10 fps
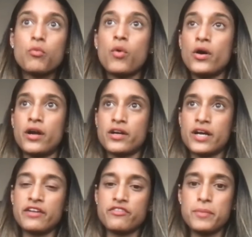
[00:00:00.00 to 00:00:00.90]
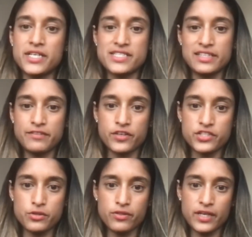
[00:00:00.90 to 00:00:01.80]
are kind of the biggest
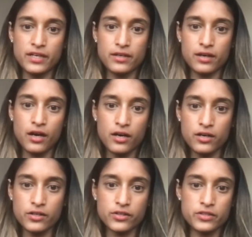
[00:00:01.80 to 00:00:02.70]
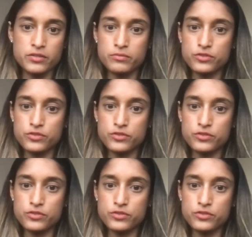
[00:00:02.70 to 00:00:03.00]
levers you think are going to